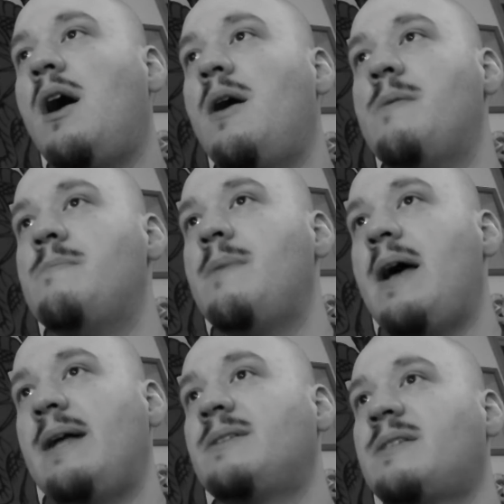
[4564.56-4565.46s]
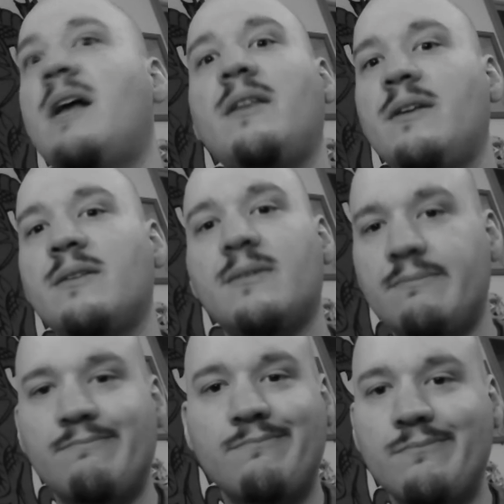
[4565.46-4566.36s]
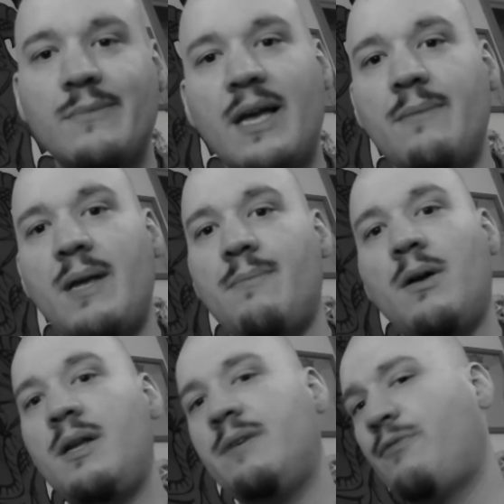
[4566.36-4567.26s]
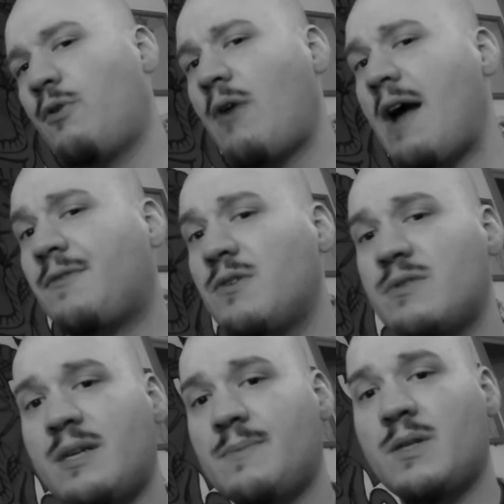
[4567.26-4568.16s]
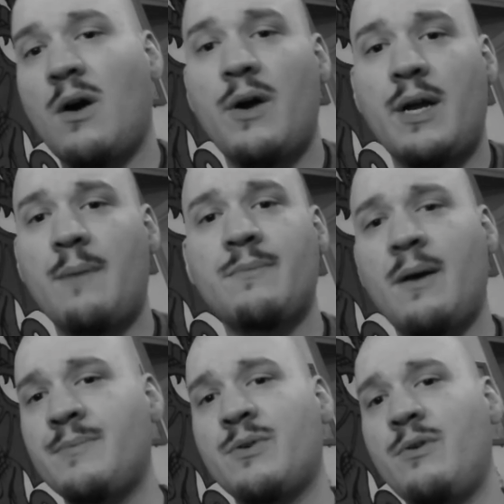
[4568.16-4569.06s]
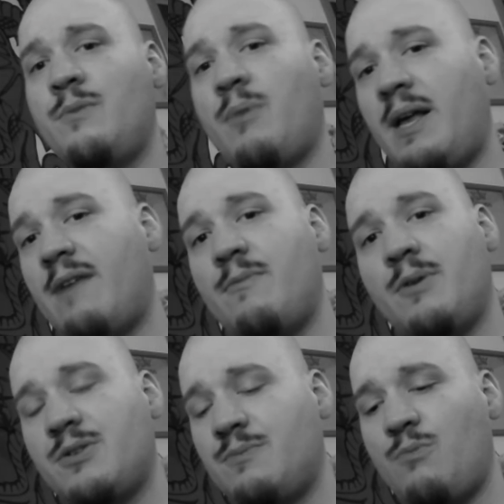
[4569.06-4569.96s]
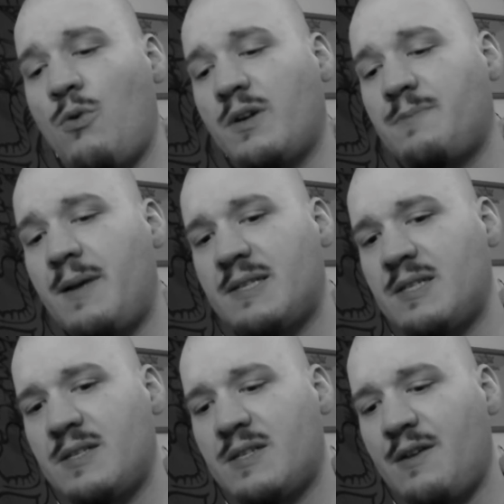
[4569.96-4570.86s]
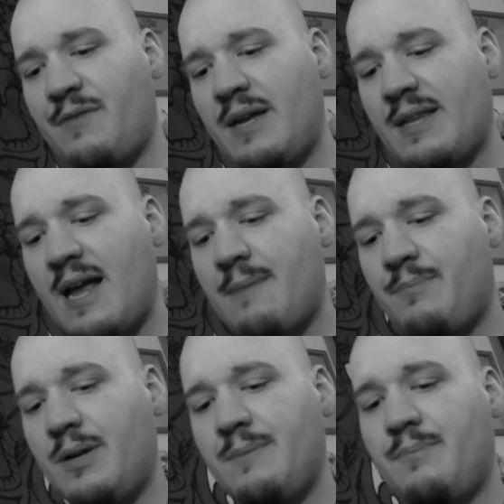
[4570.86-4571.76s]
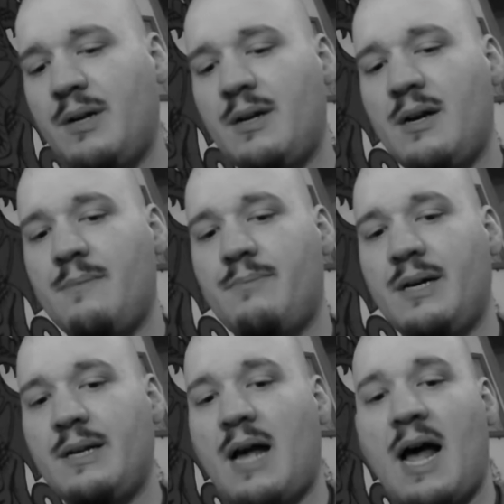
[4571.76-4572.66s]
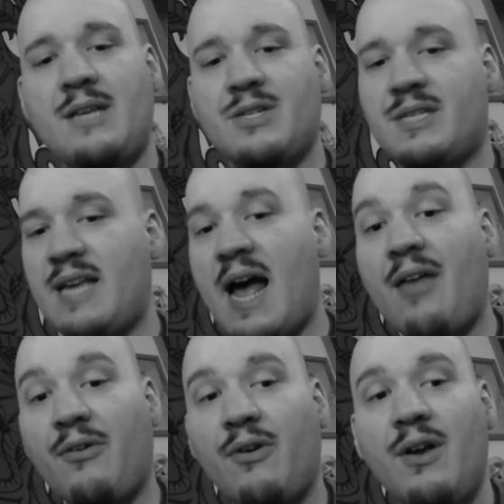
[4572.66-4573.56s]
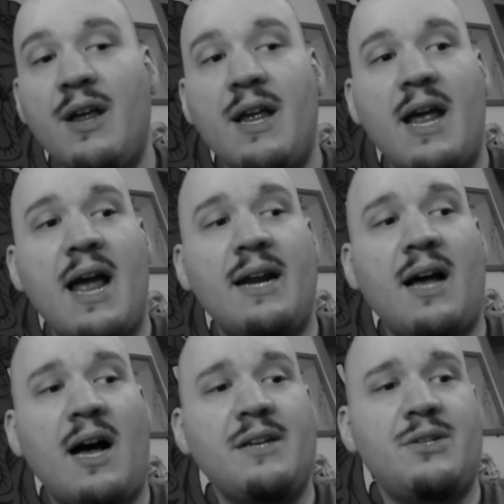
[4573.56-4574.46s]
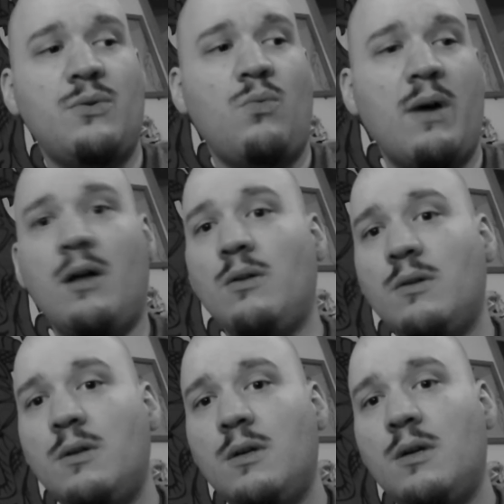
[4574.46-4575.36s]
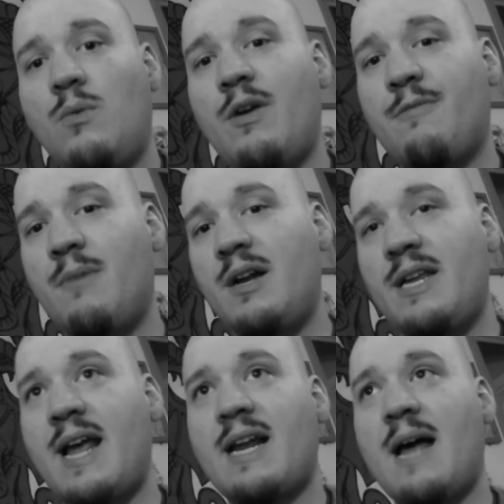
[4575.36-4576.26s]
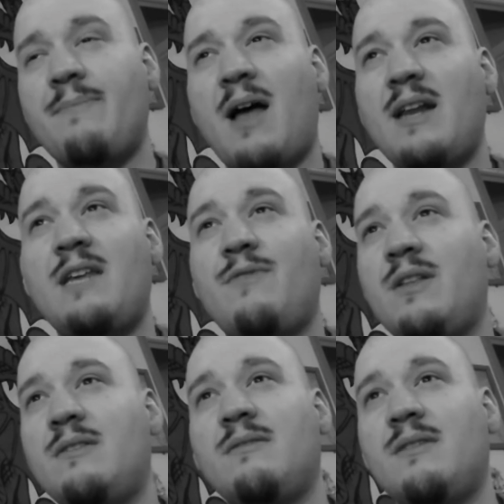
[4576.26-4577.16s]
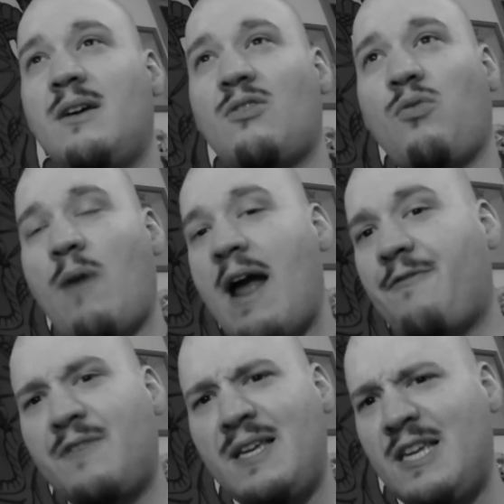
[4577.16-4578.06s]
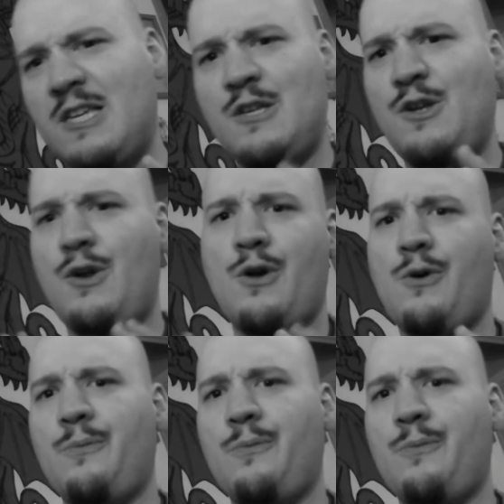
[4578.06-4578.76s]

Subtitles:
and sell it and make money. For crafters, I'm sorry, I'm sure you probably have a bunch more expenses and stuff like that. But I just gather and I do well with money, and I'm not even a crafty,